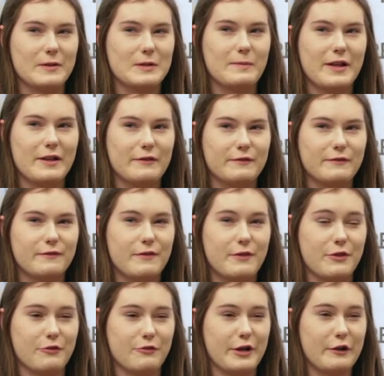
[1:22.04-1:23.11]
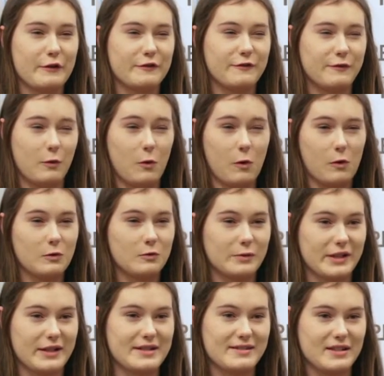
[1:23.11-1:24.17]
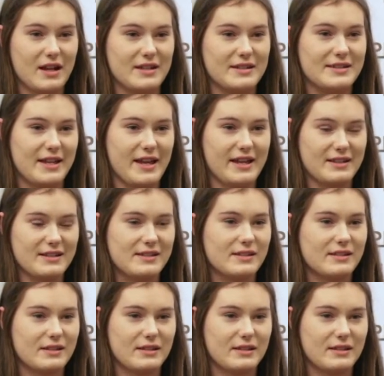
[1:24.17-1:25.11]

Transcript: It was about 3 or 4 when I started dance.